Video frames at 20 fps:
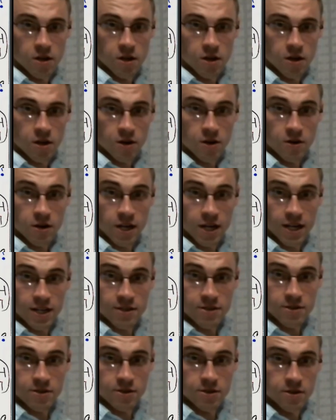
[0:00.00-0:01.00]
All right.
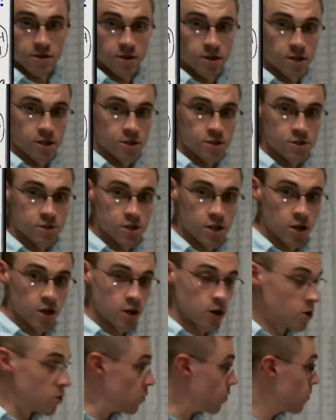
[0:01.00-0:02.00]

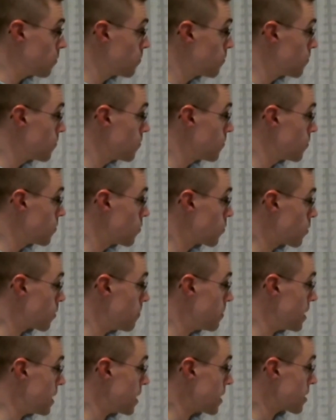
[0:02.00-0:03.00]
So we're
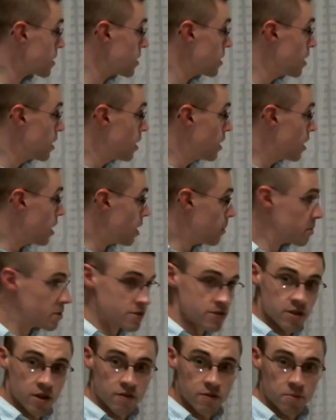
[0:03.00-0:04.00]
back. I'm going to
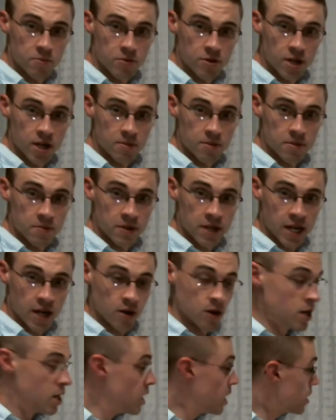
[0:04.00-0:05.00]
solve the problem now.
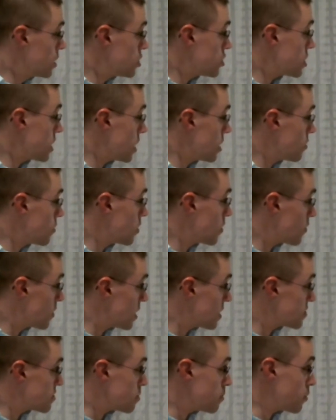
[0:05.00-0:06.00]
Just had to
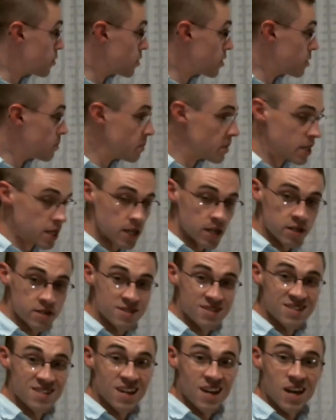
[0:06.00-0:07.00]
erase the board
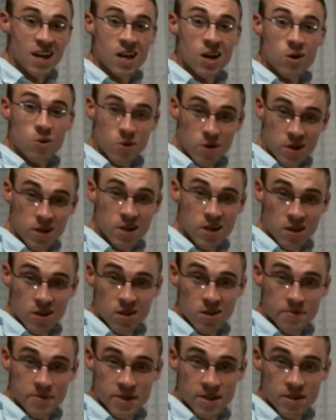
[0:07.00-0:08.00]
because we're kind of
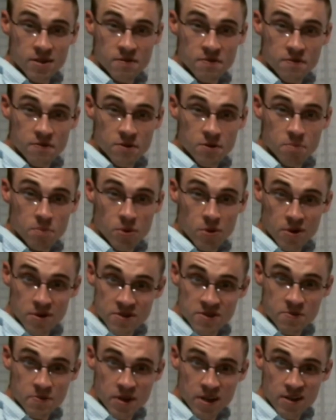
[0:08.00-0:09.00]
limited for board
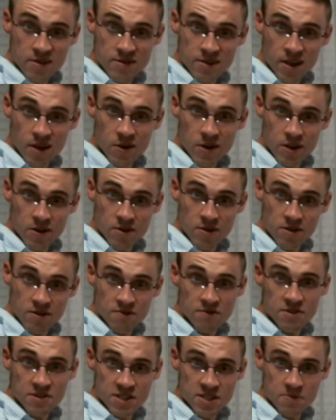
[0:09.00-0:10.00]
space down here in the
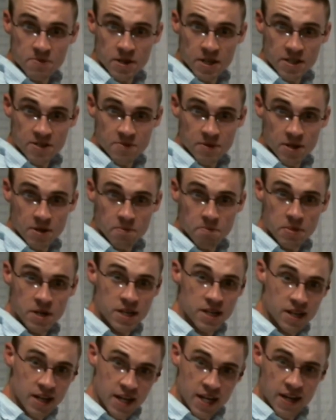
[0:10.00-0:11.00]
physics basement. But
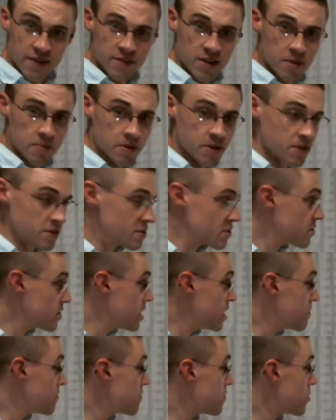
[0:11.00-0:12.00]
I have it up on the
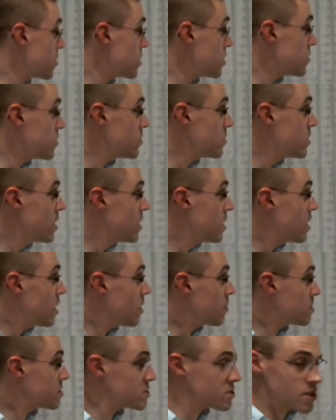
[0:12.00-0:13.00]
screen for you. I'm
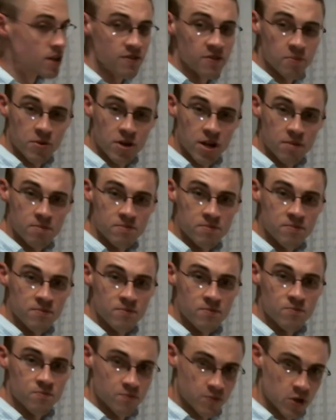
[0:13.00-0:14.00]
going to solve the problem
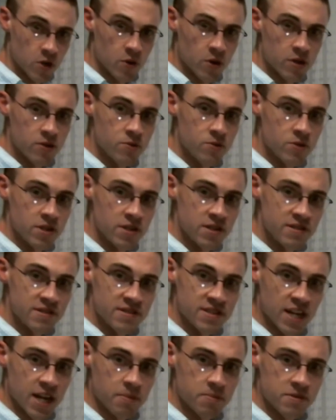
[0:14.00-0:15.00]
going through these
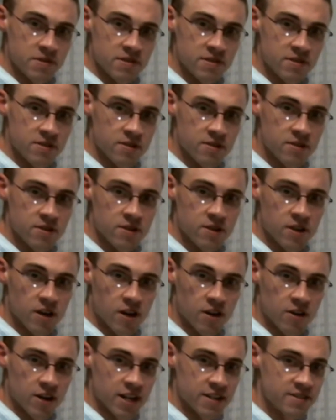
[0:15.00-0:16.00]
steps. All
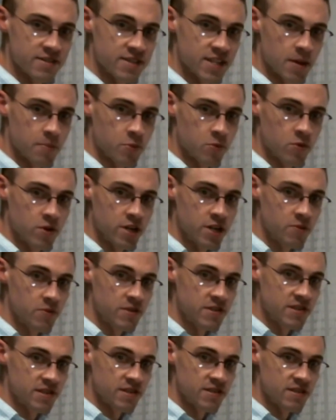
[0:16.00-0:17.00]
right. Step 1 was
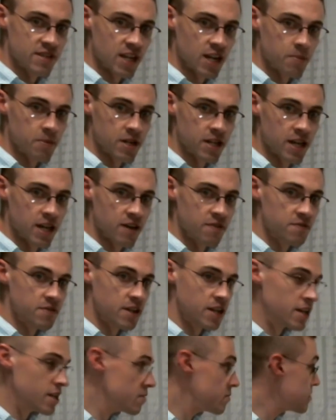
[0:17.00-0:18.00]
to set up an F net
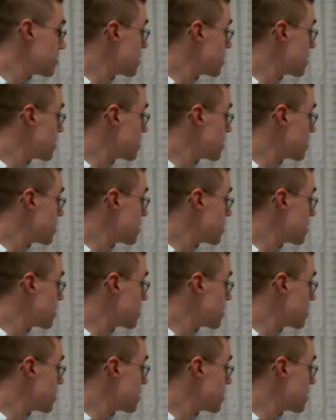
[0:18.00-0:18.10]
equals